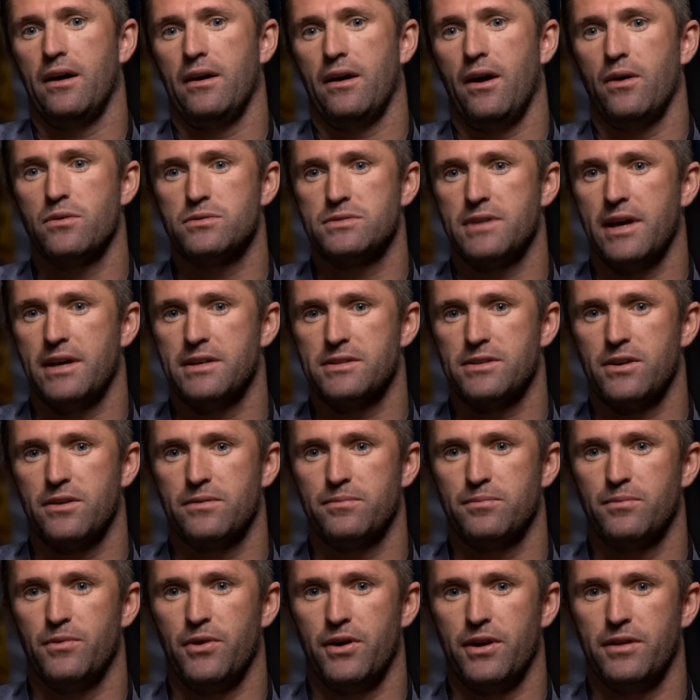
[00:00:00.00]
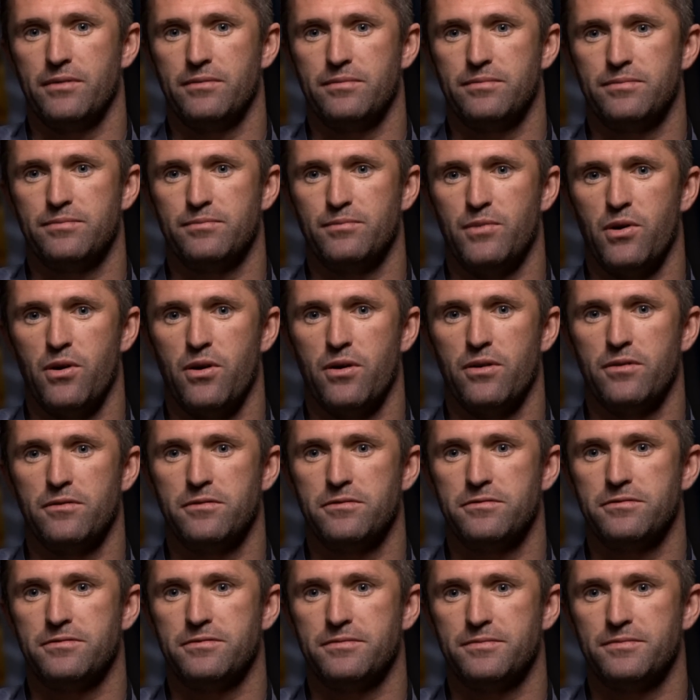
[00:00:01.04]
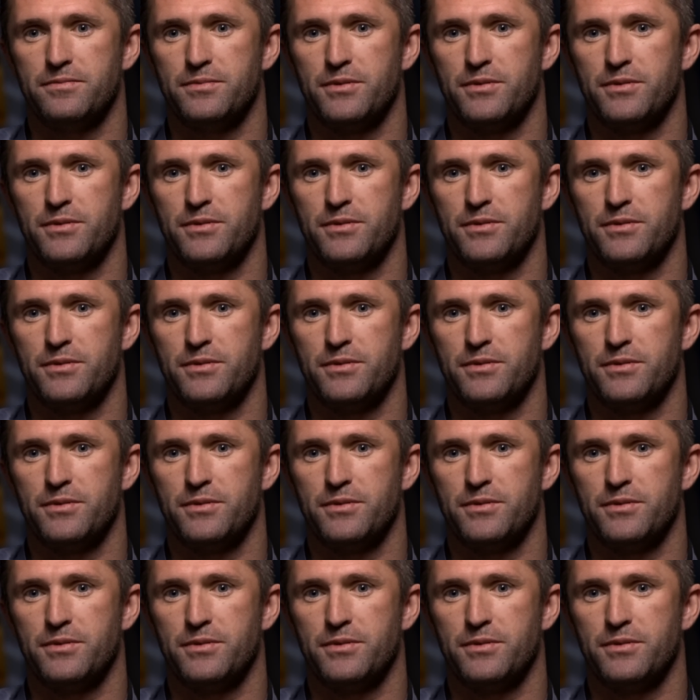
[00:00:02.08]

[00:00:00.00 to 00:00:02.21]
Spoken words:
Jose is more of